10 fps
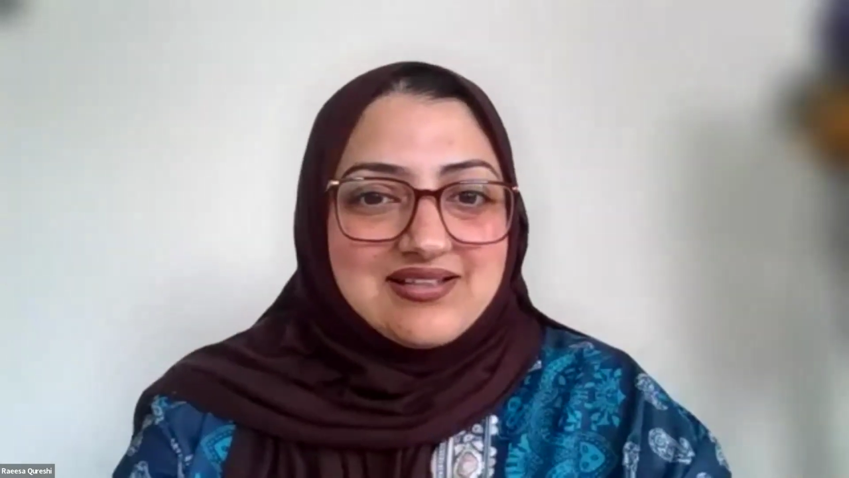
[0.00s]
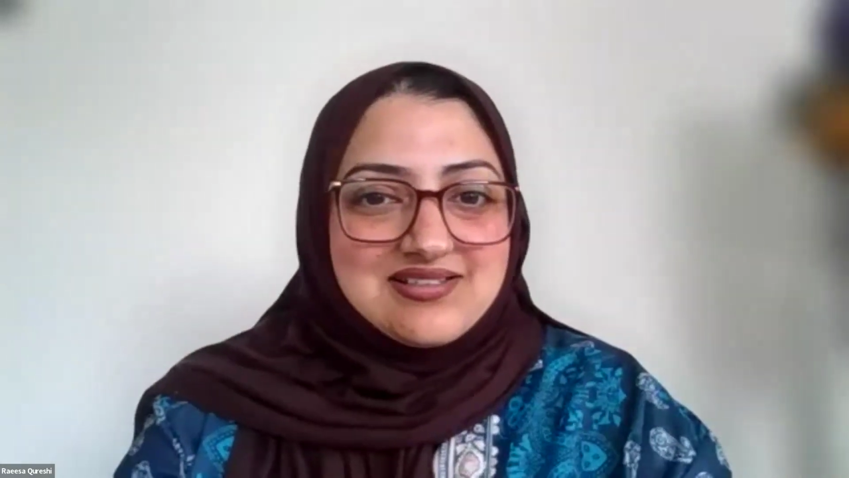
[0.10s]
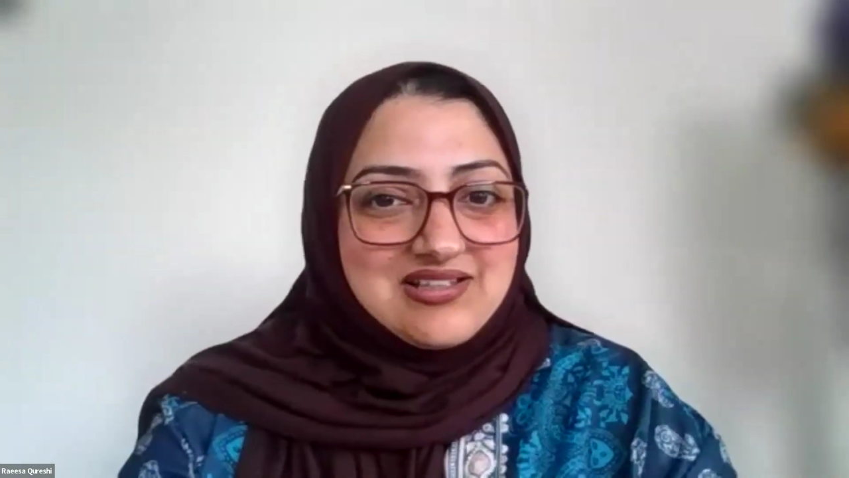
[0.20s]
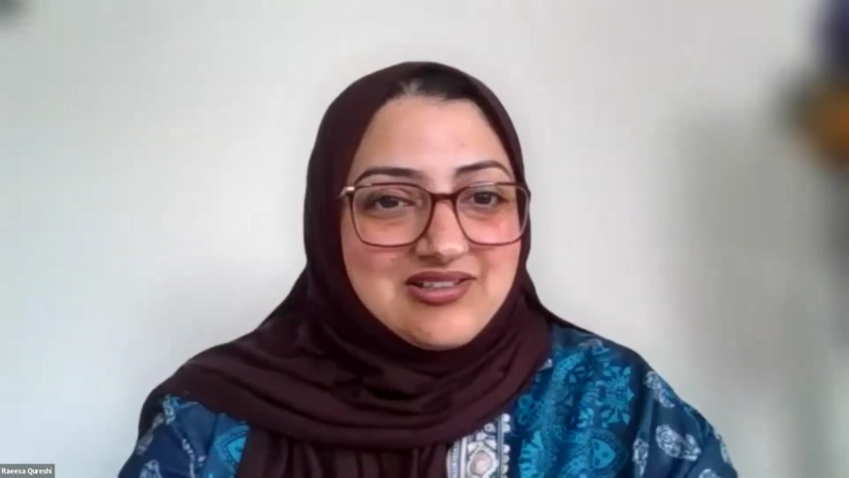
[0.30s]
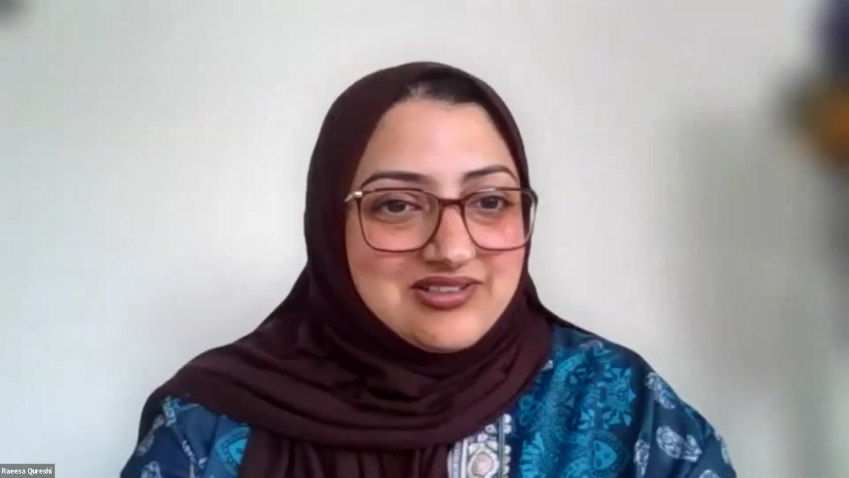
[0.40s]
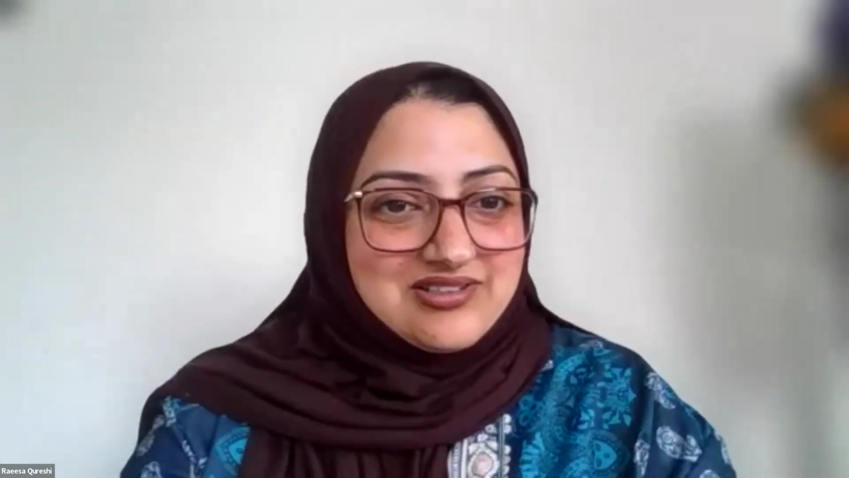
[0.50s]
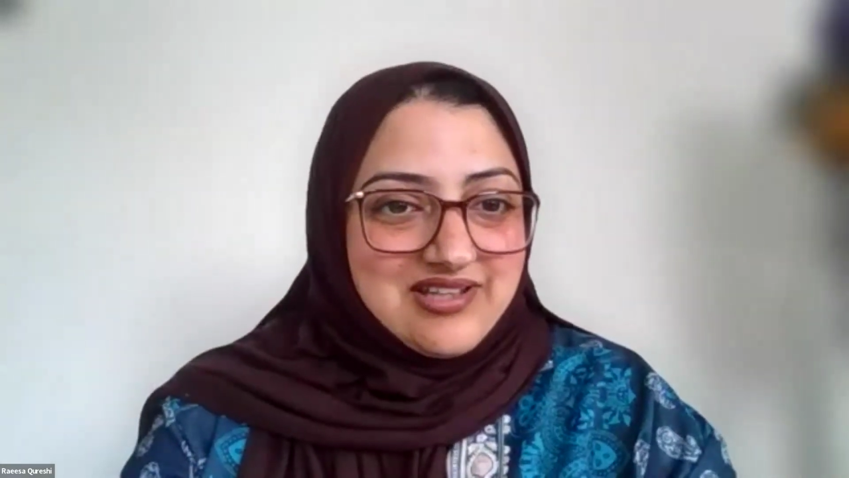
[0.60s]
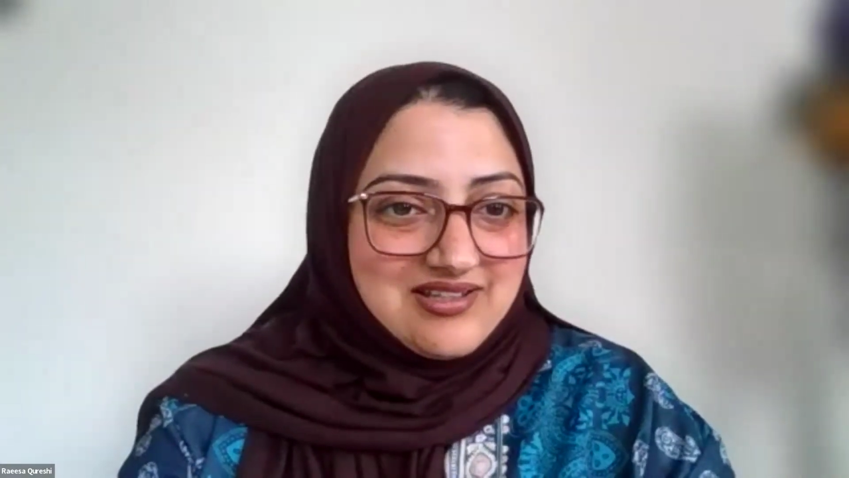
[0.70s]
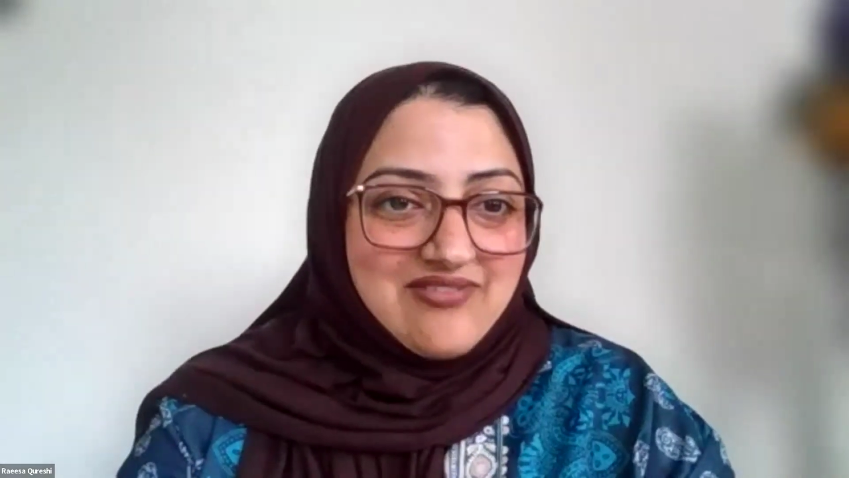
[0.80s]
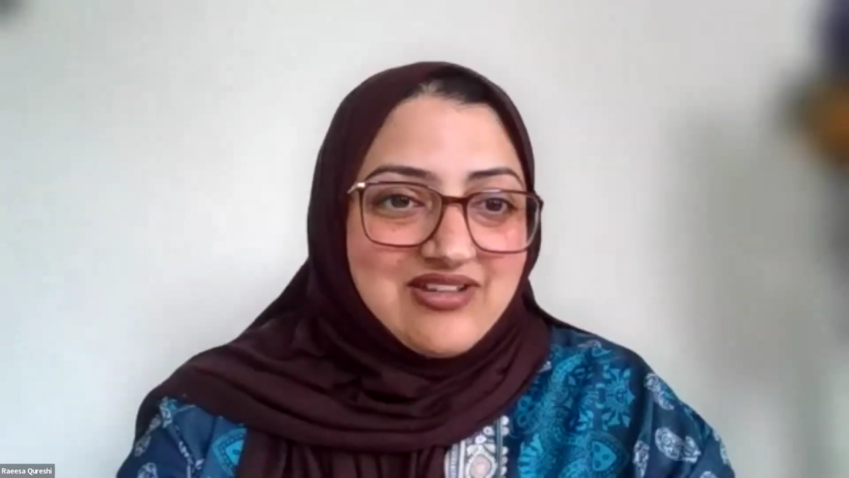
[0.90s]
So
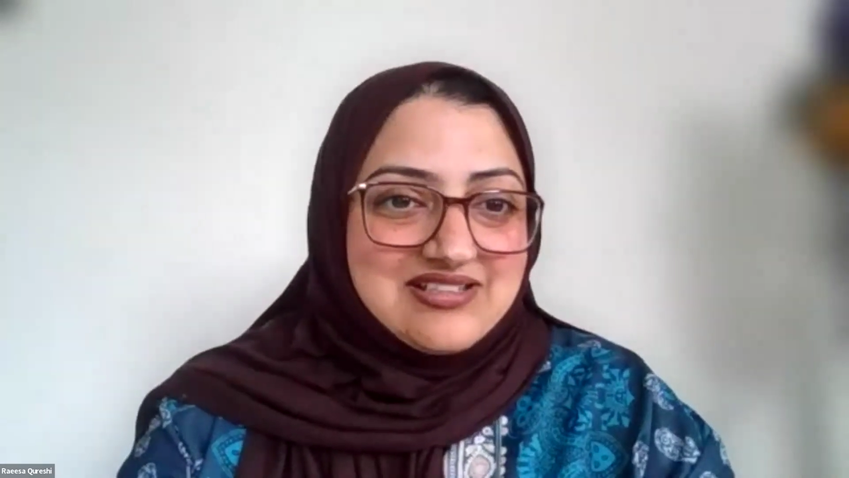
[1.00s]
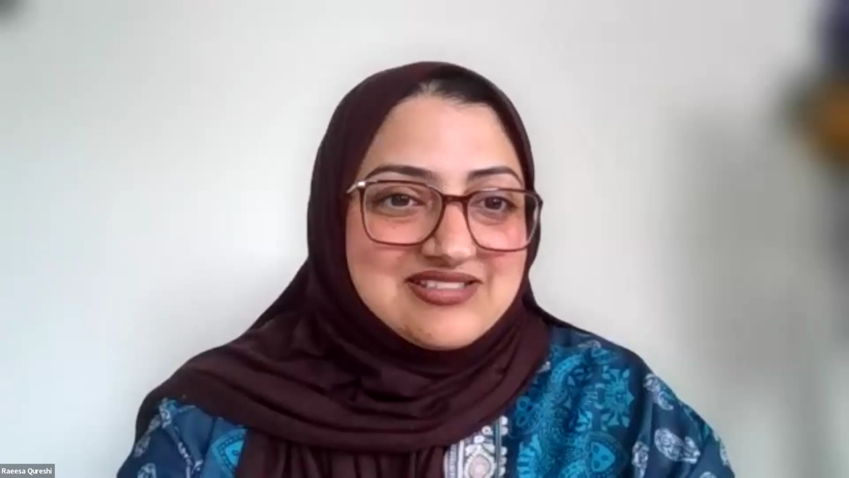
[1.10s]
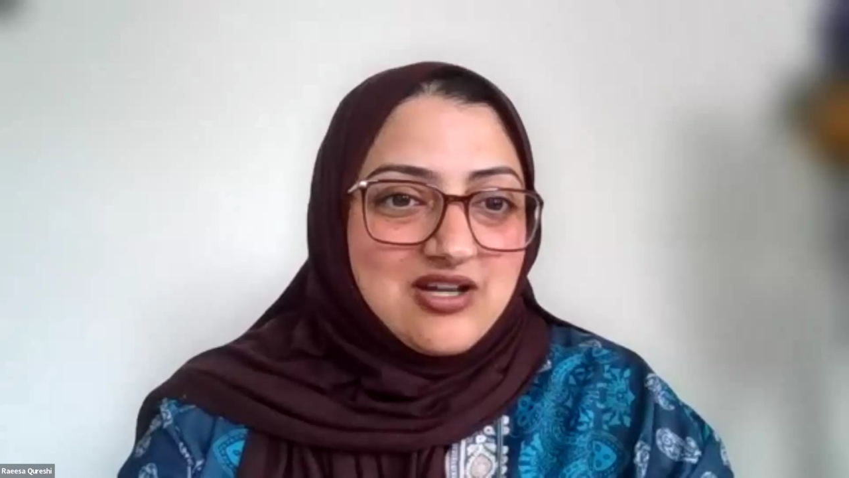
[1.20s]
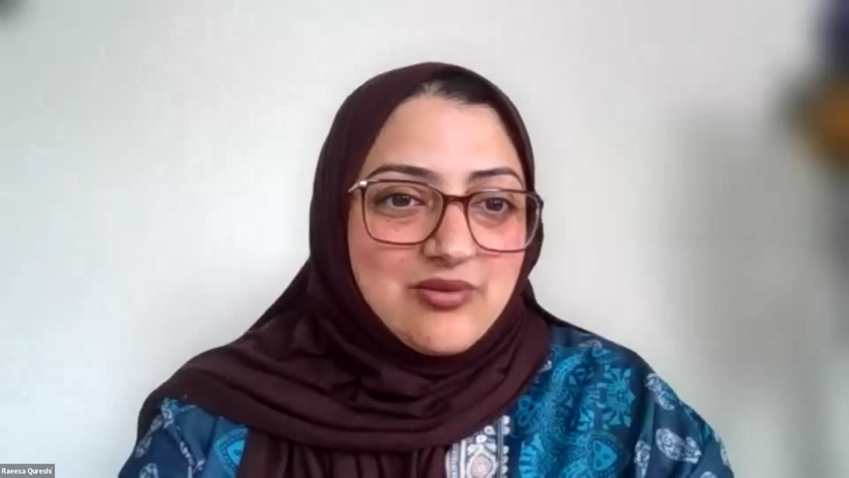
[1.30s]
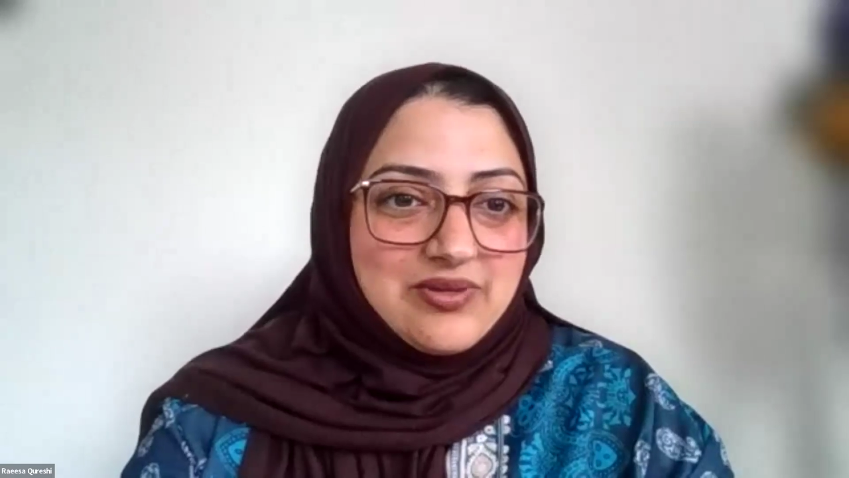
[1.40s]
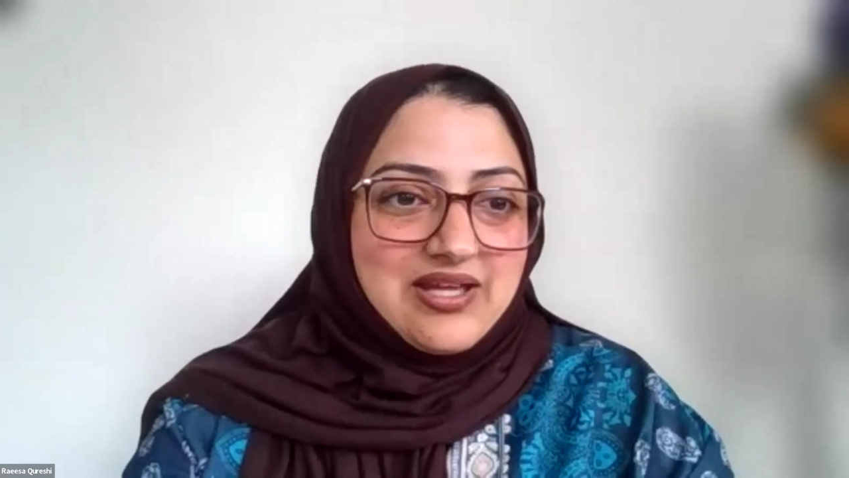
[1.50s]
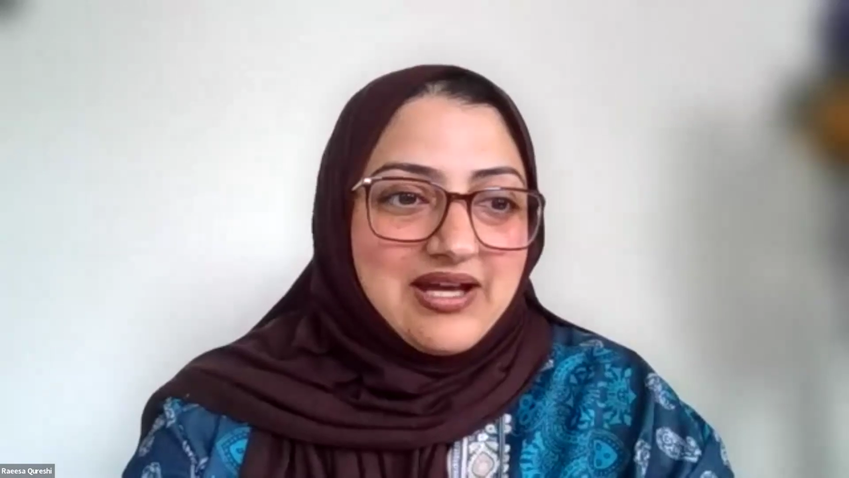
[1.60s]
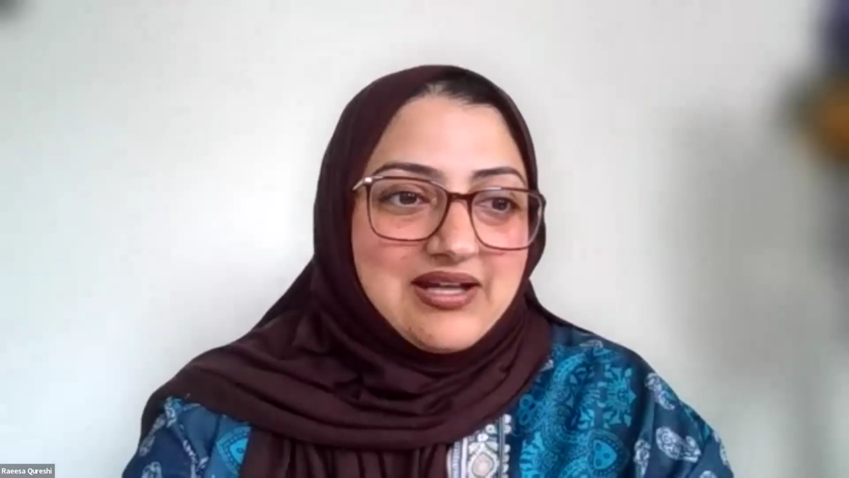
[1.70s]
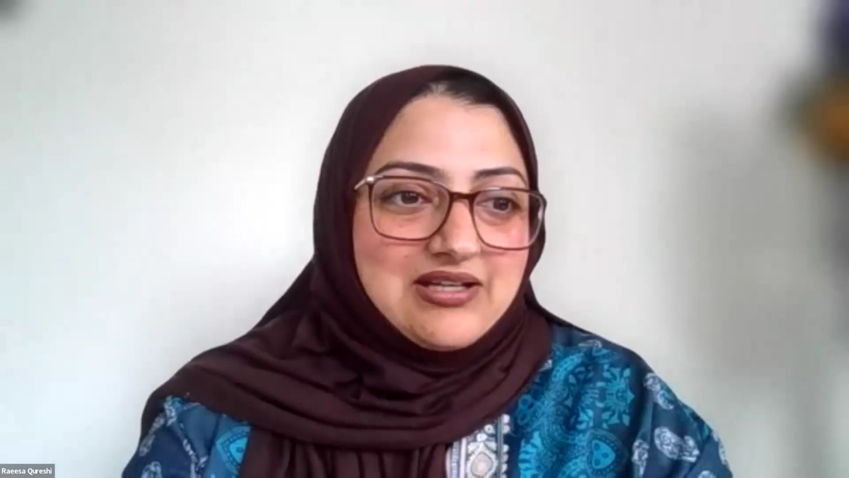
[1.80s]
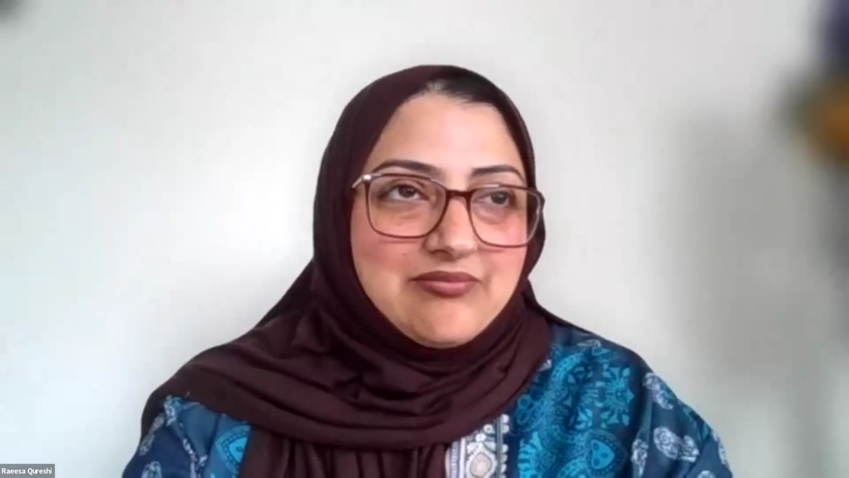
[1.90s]
definitely start with
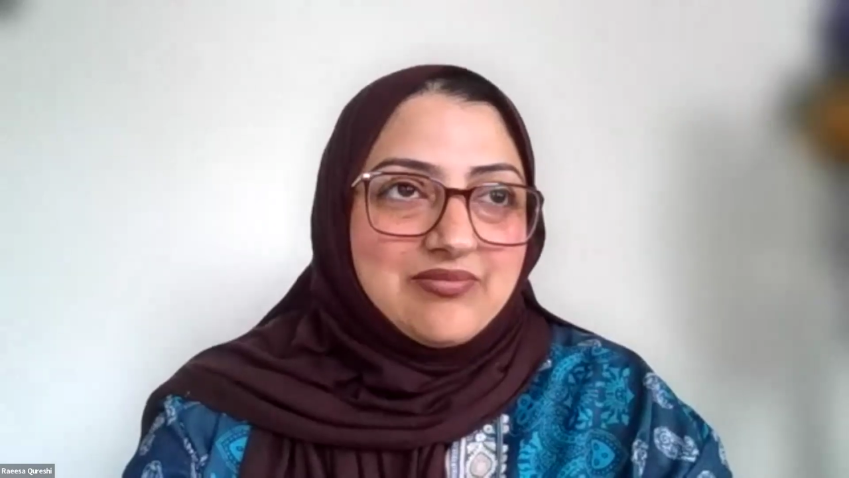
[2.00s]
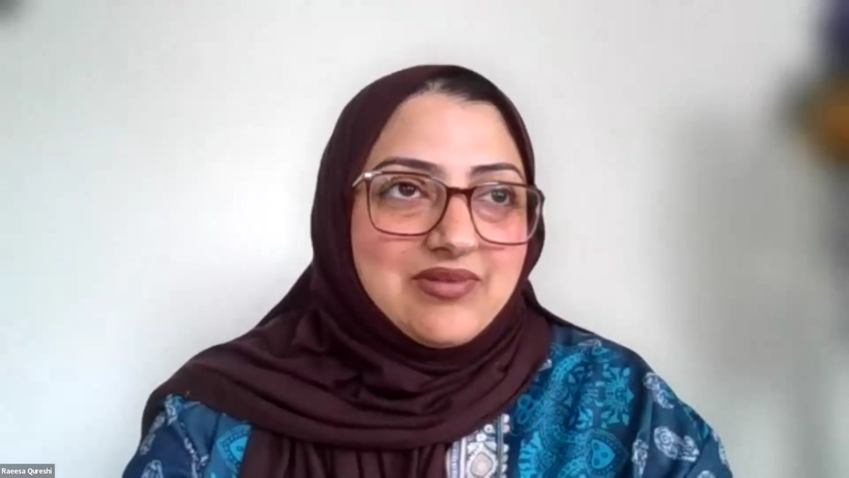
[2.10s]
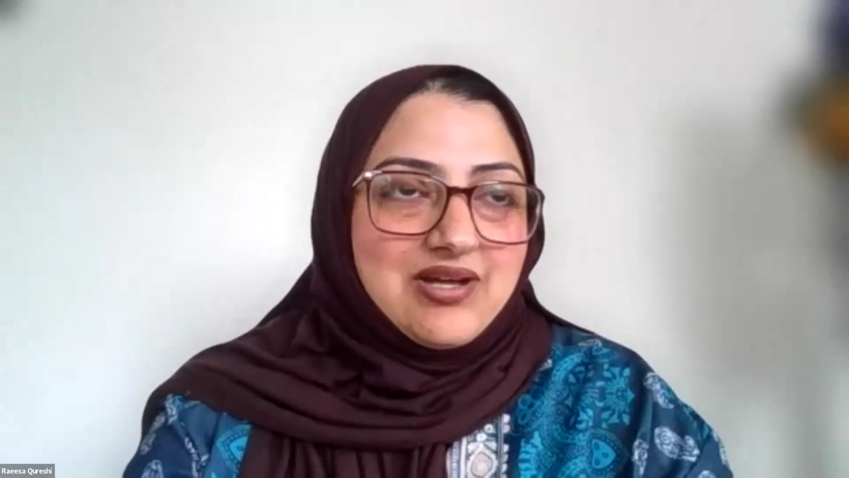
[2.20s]
that.